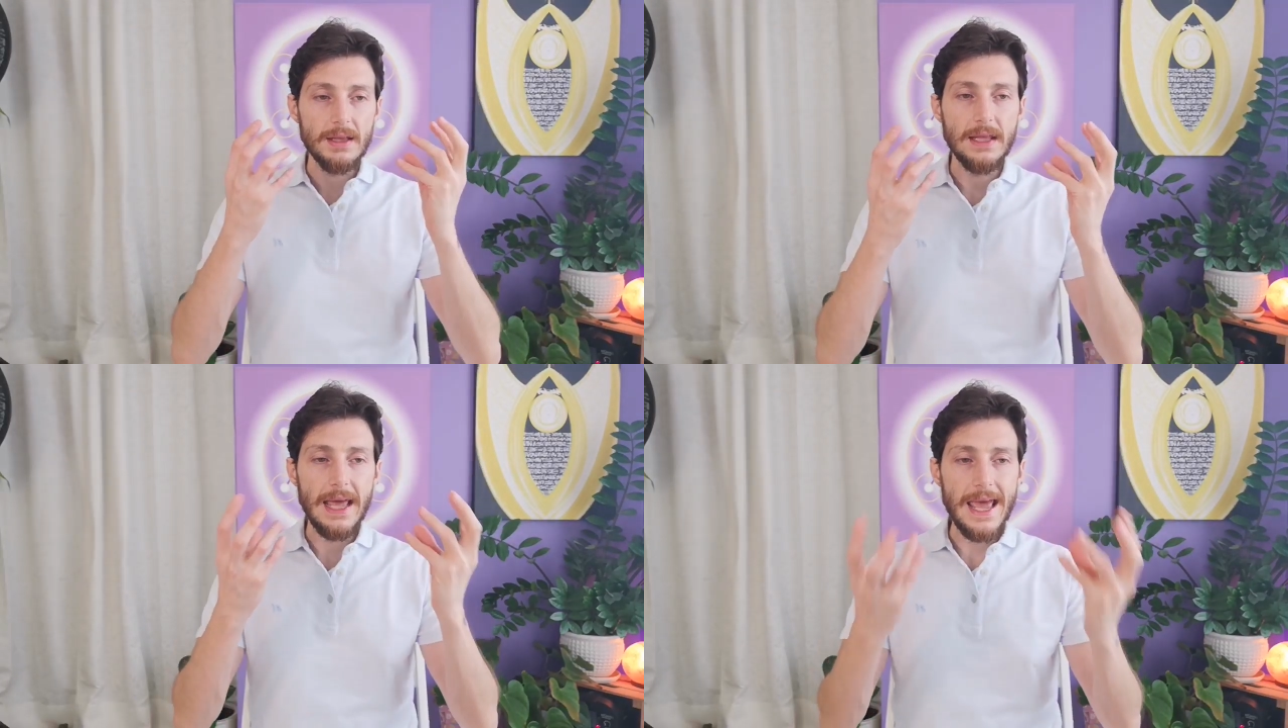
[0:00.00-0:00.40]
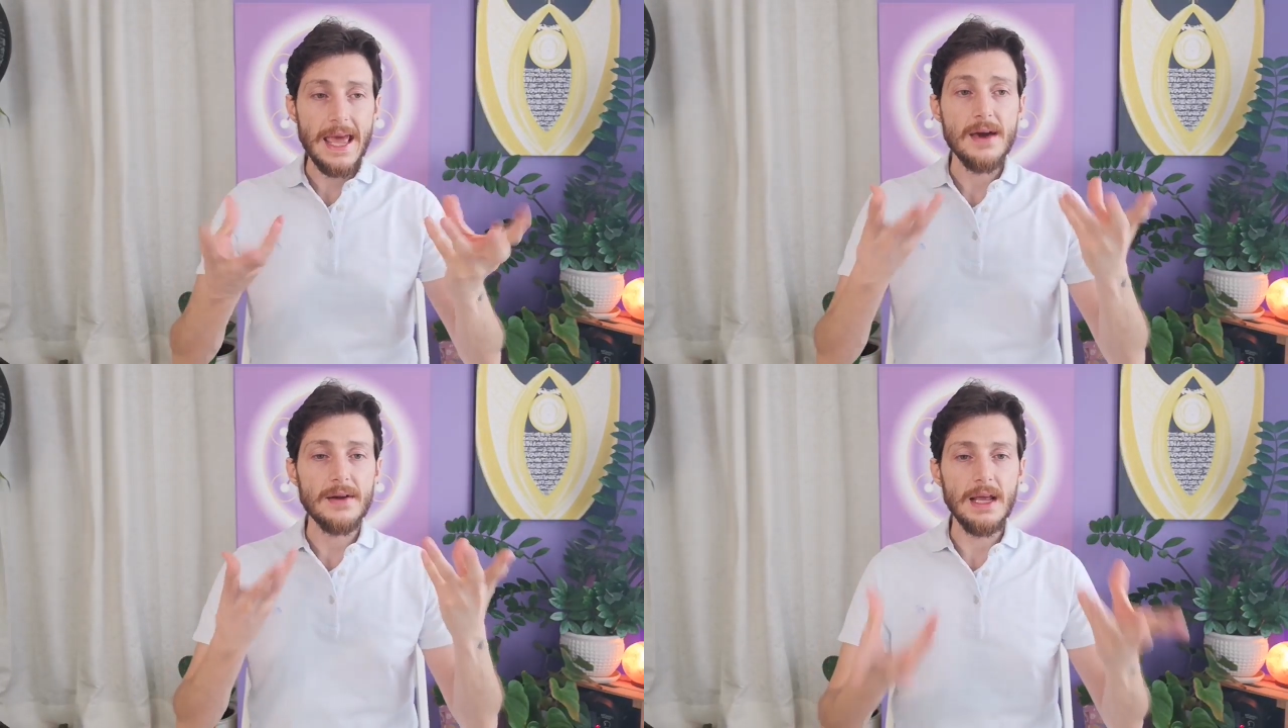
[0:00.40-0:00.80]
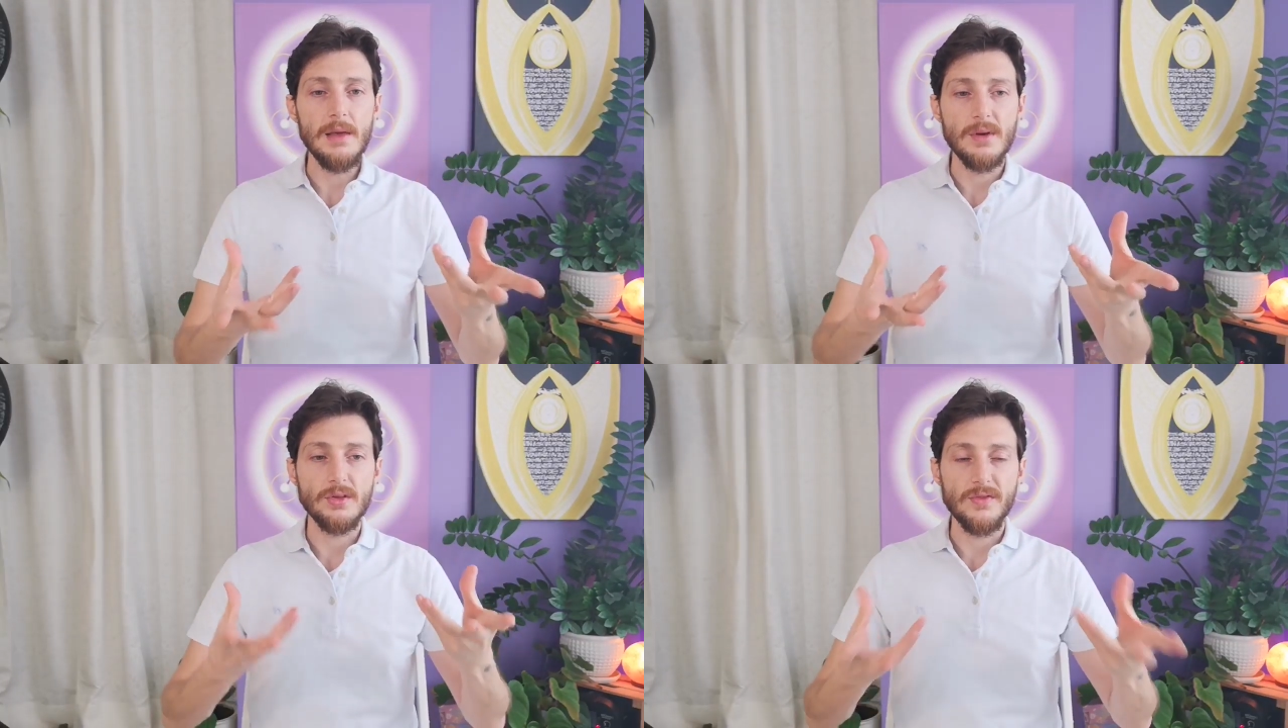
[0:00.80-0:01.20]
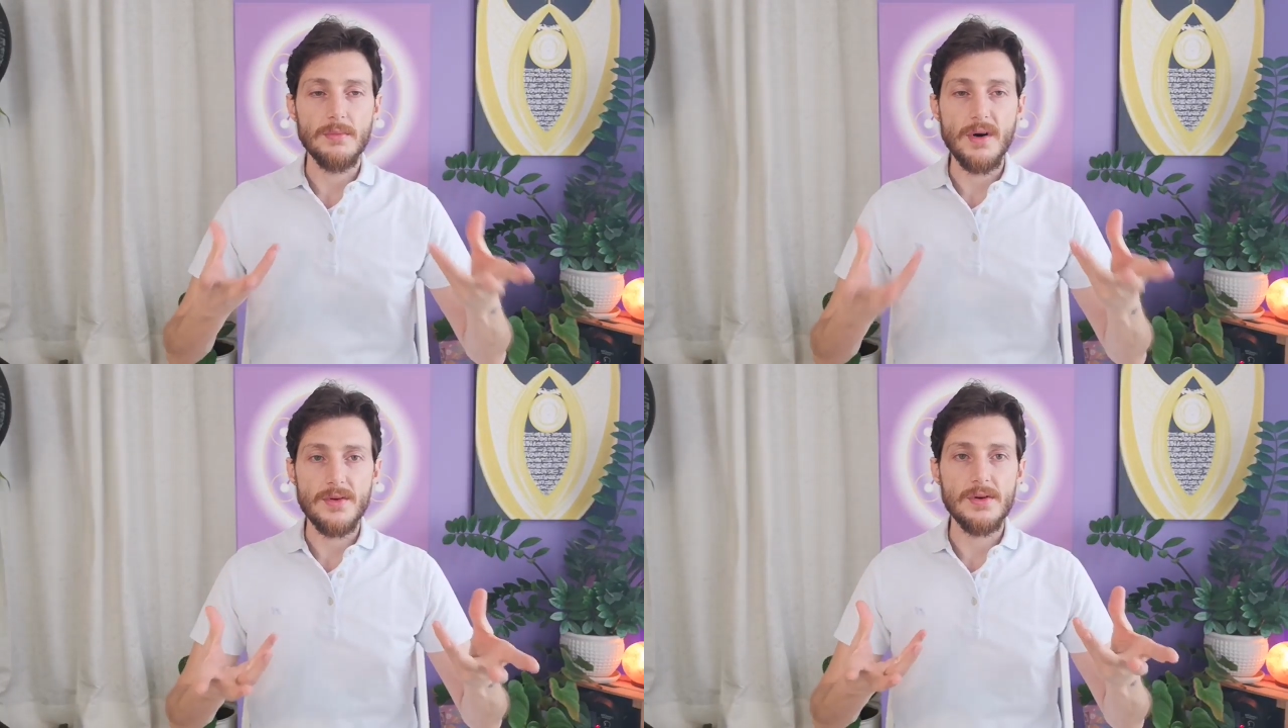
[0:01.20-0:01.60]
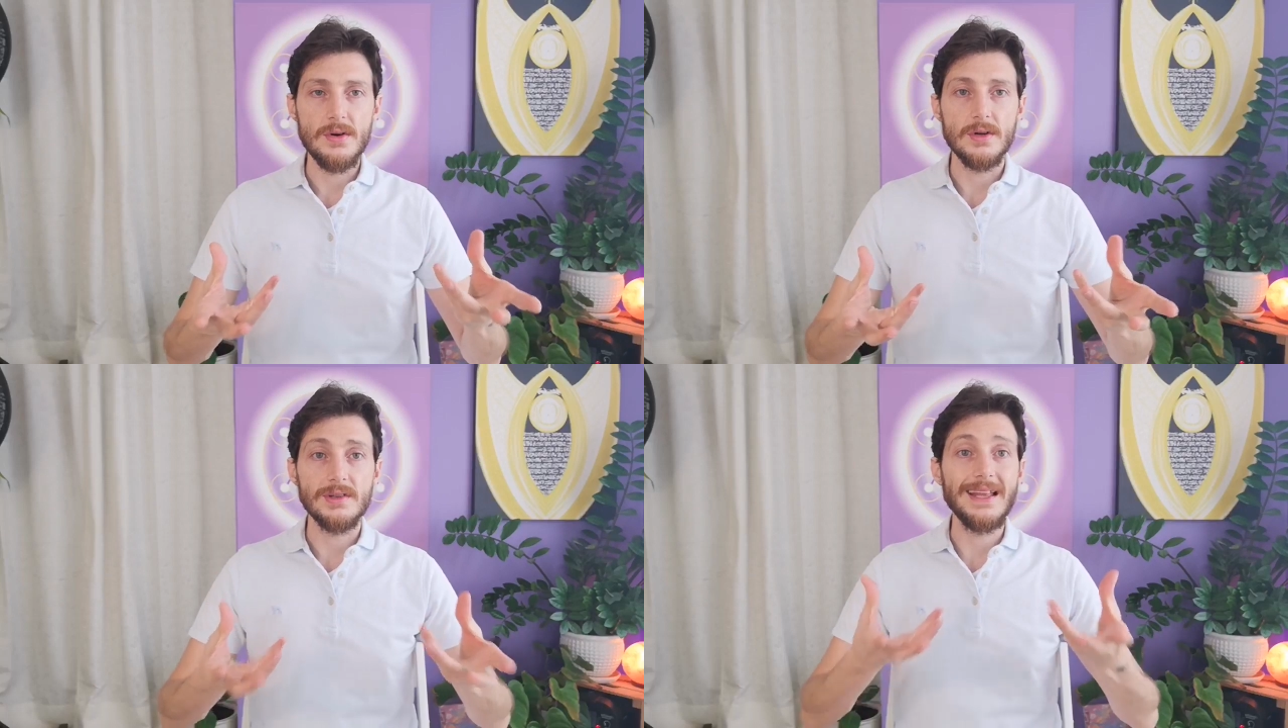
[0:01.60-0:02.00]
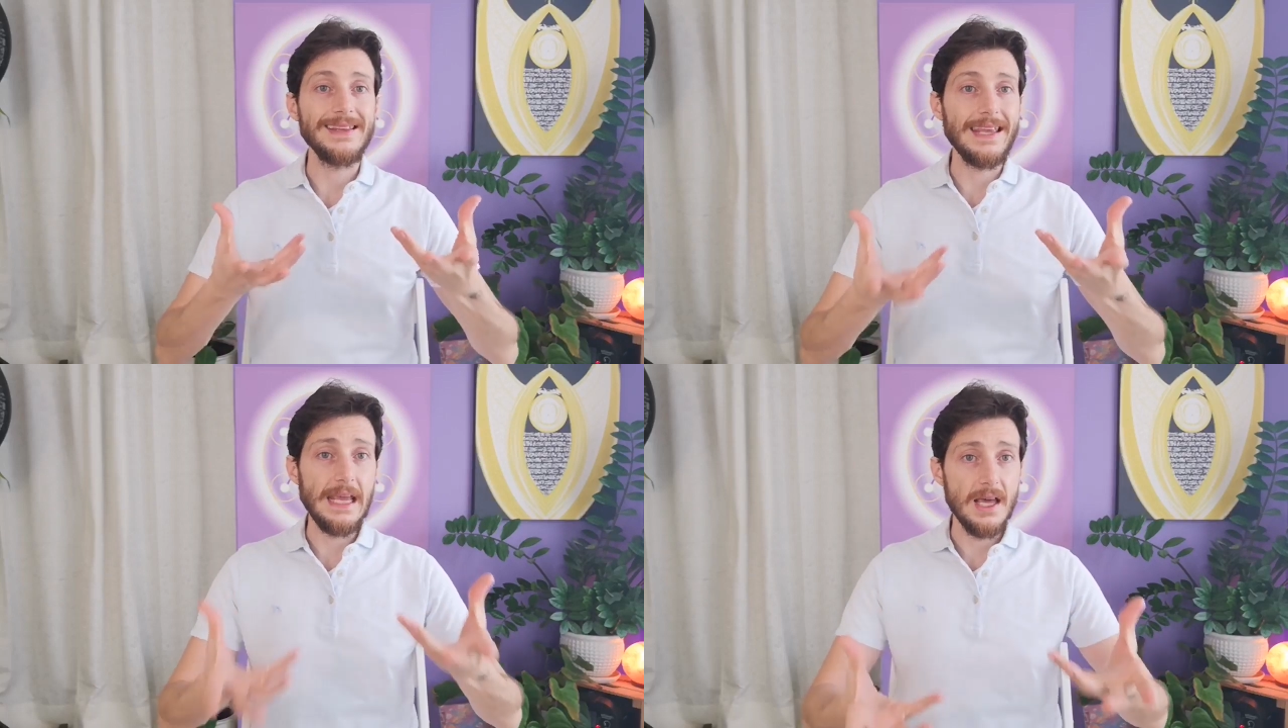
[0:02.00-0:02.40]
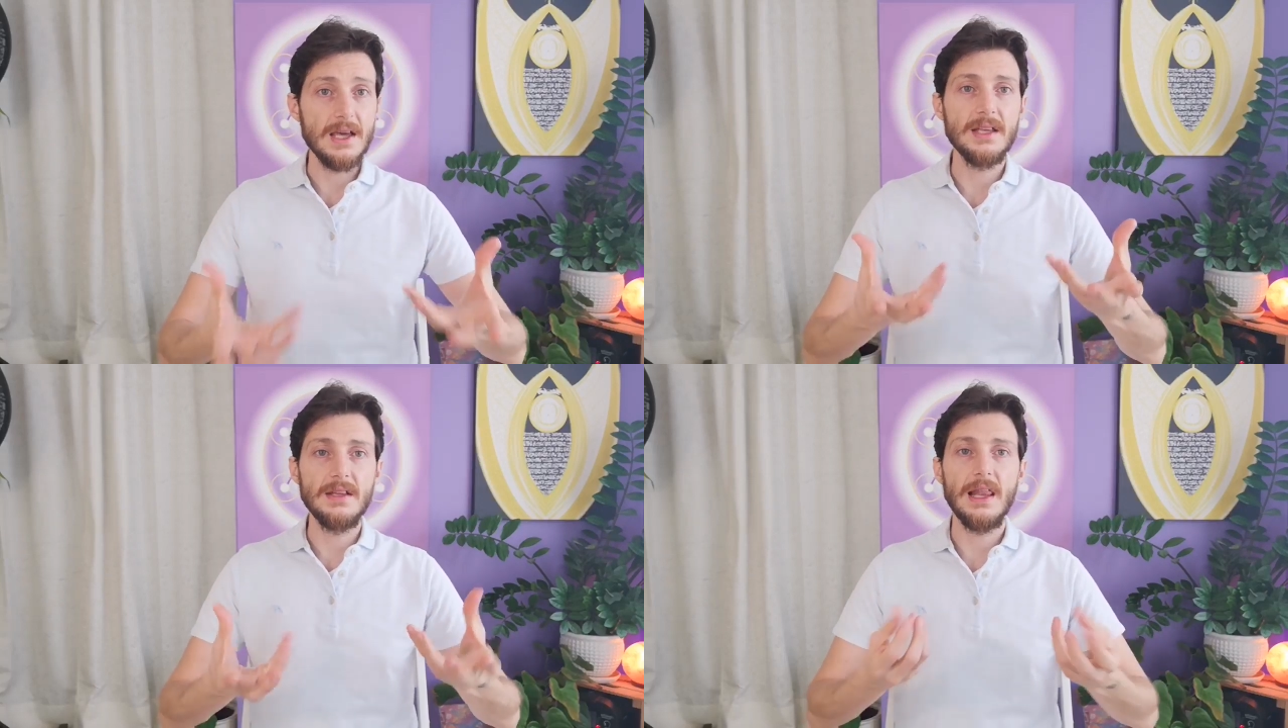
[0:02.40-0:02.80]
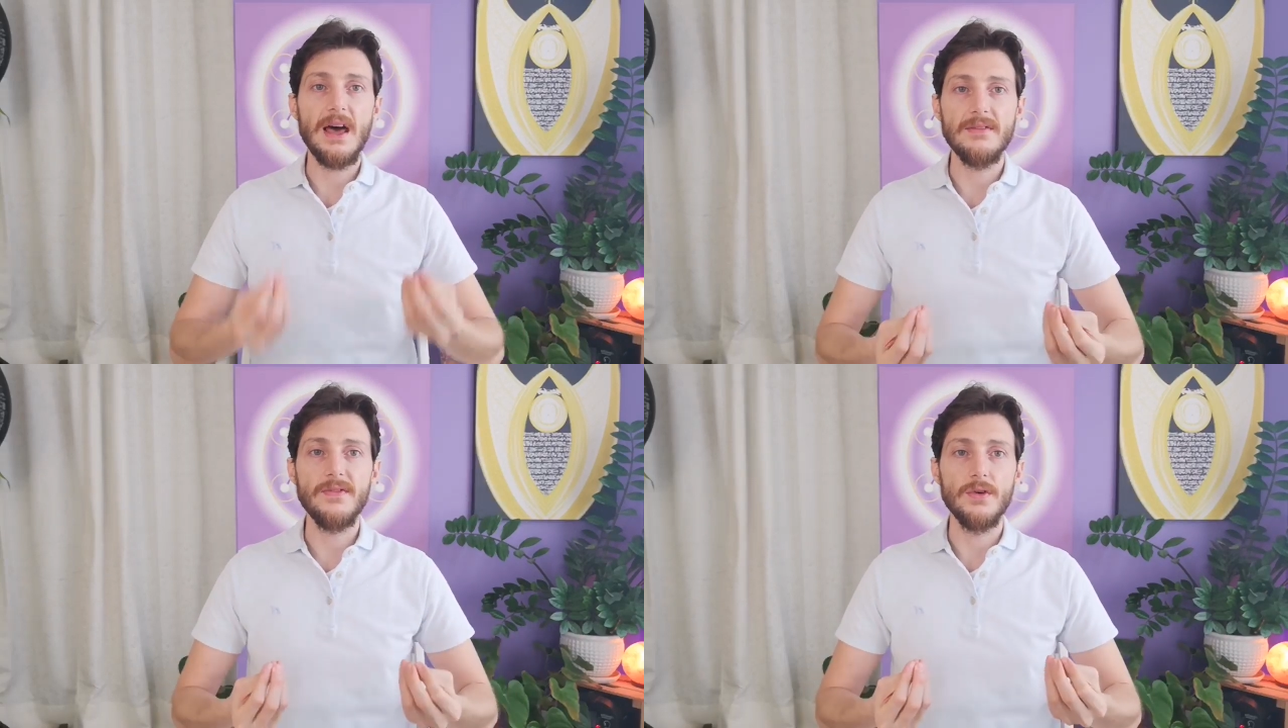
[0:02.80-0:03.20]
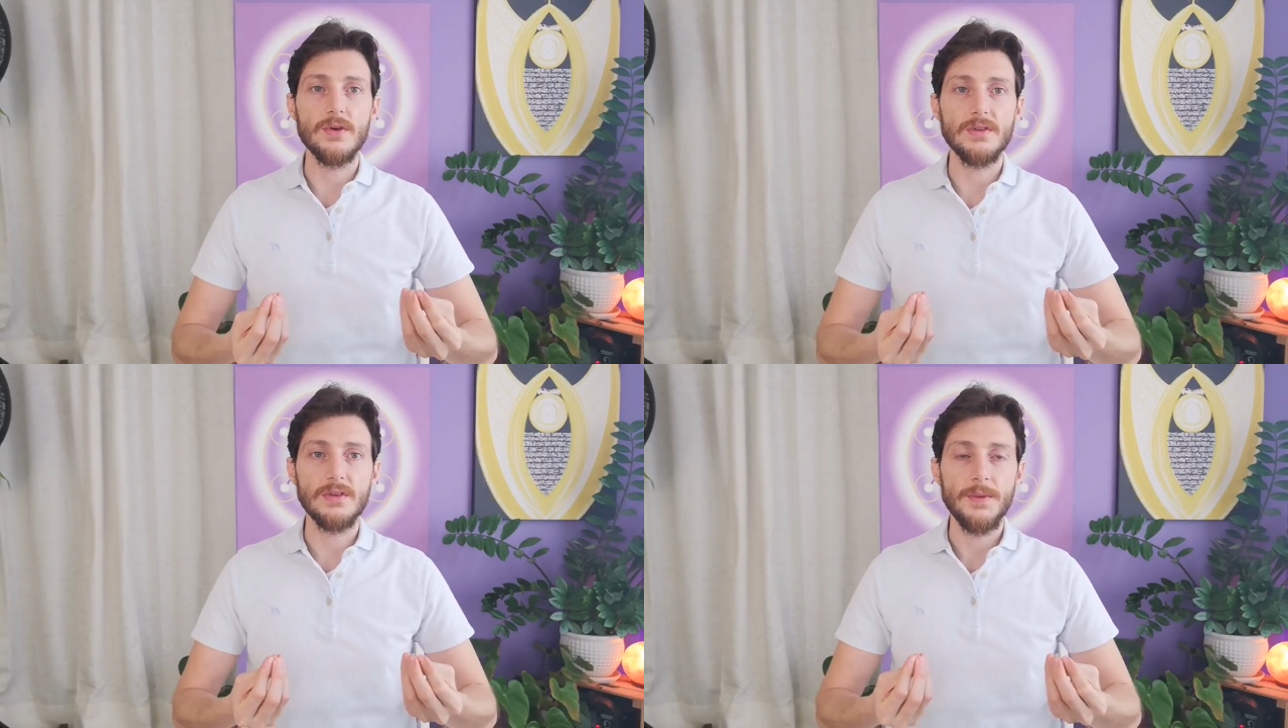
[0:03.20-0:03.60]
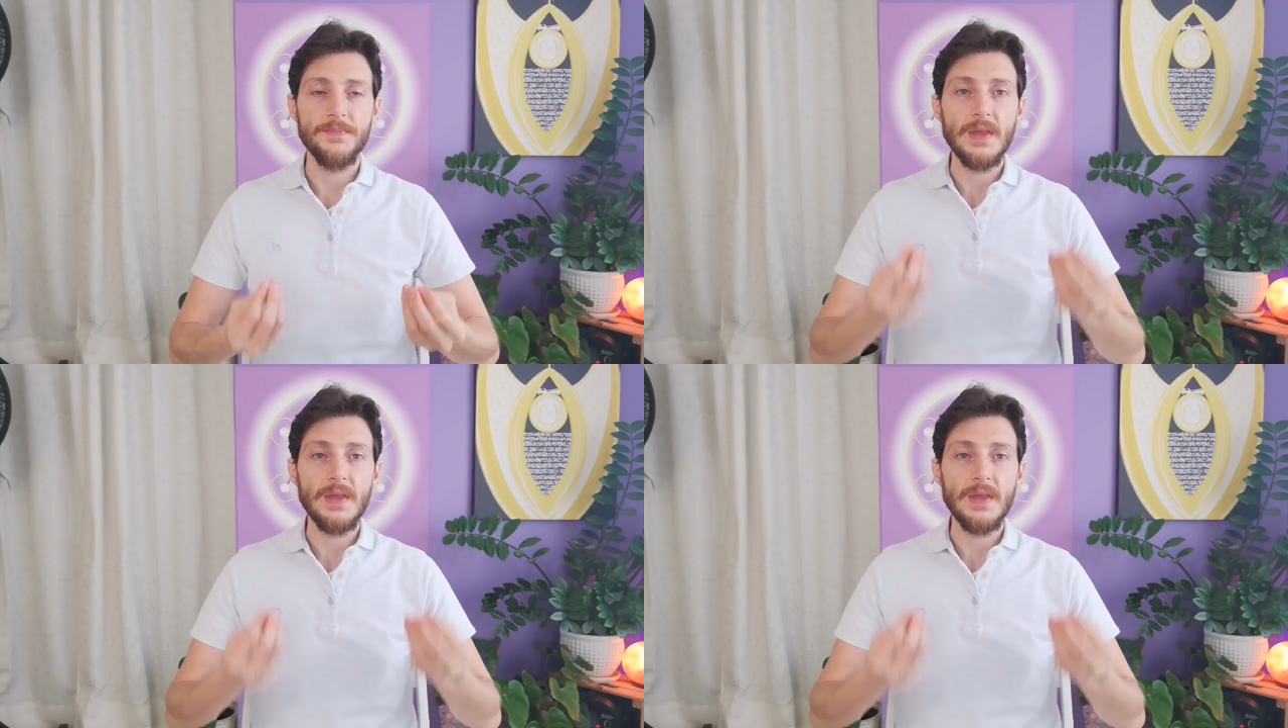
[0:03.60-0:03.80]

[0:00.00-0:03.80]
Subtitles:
the air element of the Mother Earth that carry the life force,